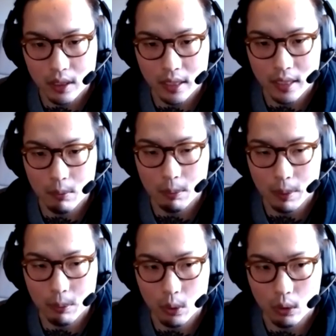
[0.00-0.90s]
and how many
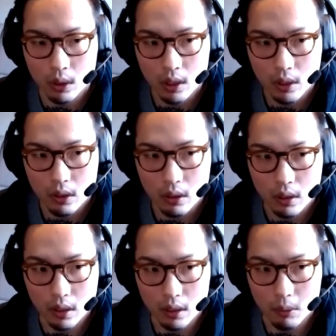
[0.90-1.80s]
people
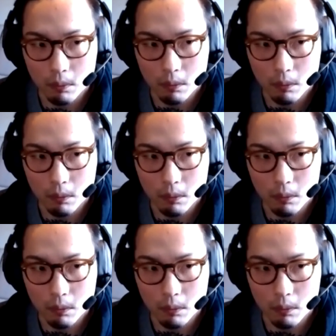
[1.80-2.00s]
uh,